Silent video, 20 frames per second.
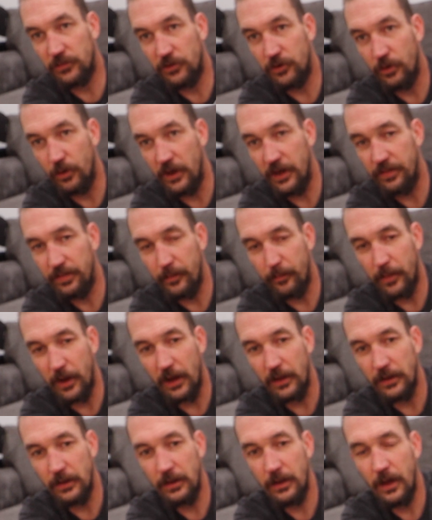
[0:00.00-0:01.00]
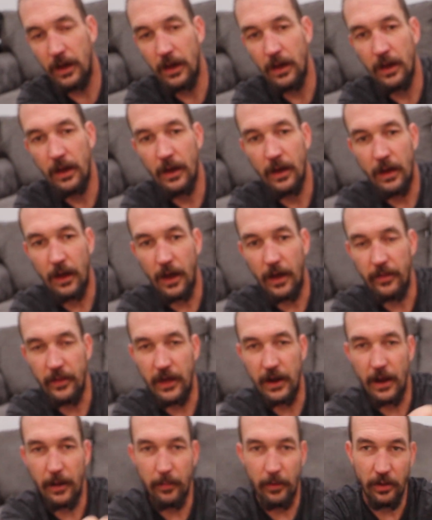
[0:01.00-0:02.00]
to hit the button, and
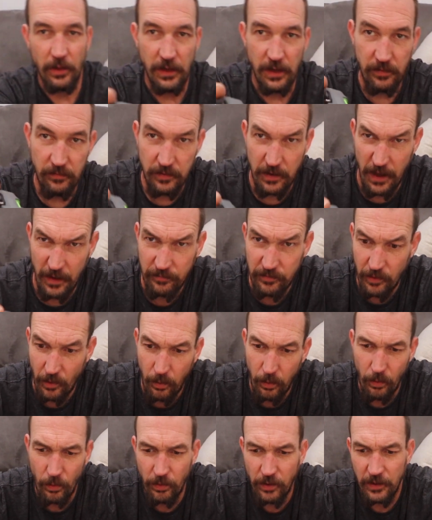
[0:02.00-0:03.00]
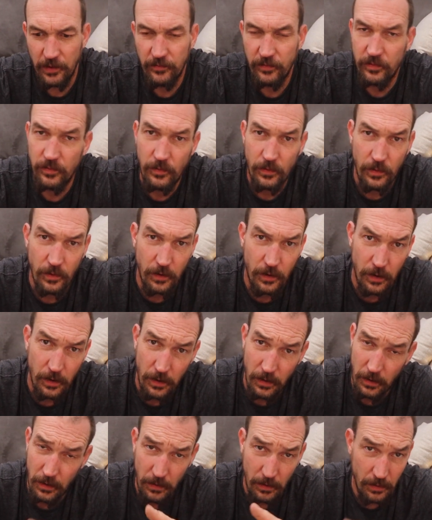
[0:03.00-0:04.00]
then I believe you have to hold it
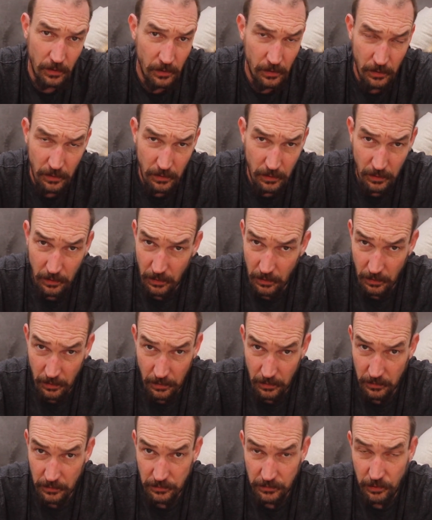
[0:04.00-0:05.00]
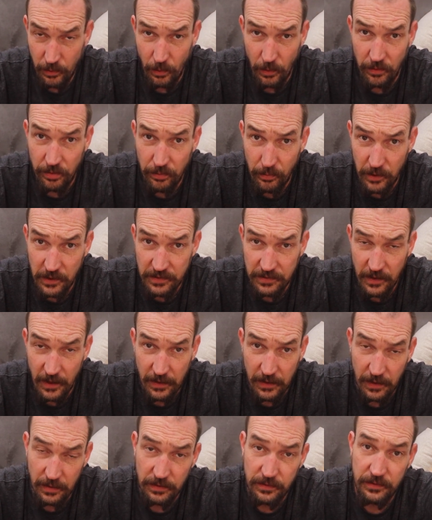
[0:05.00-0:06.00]
for 2 or 3
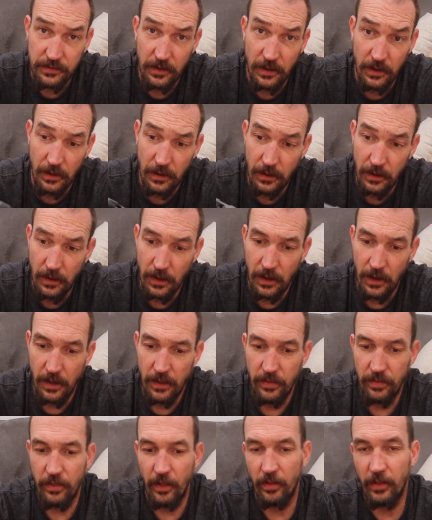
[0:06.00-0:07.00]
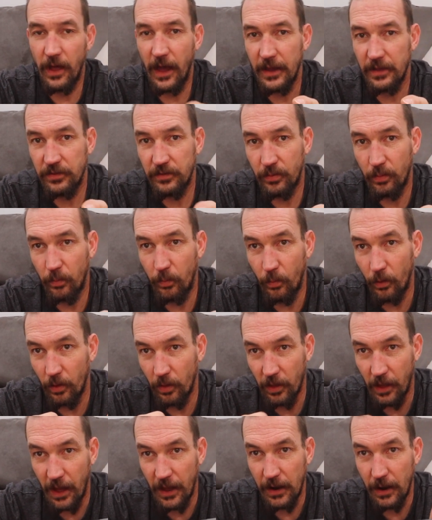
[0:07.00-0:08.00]
seconds. The lights will
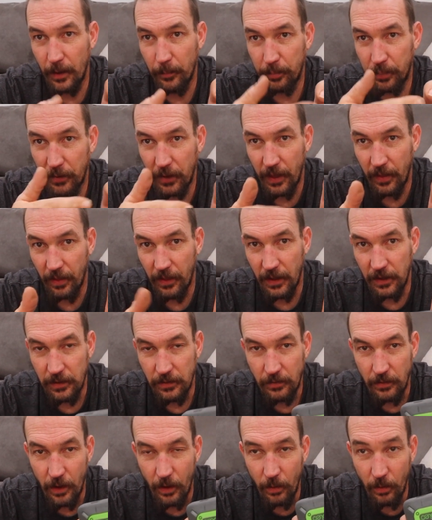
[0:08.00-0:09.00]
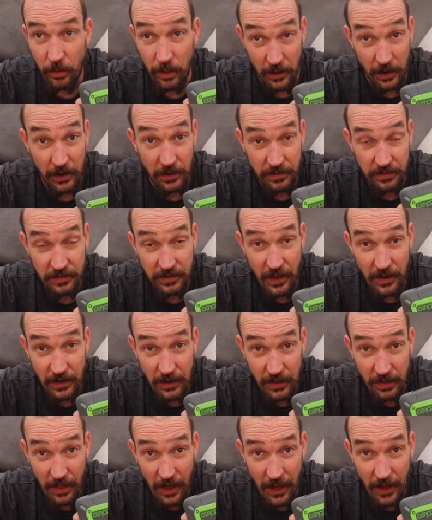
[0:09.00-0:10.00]
light up and let you know that it's
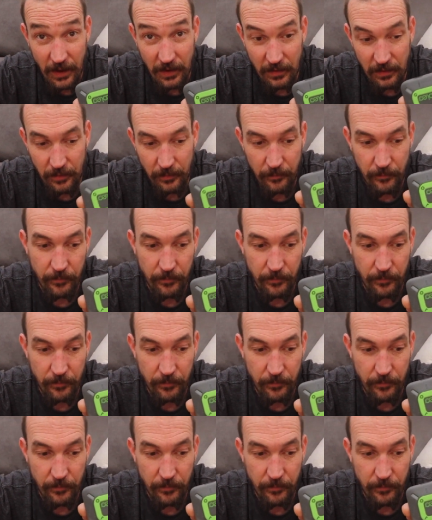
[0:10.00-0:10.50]
sending that.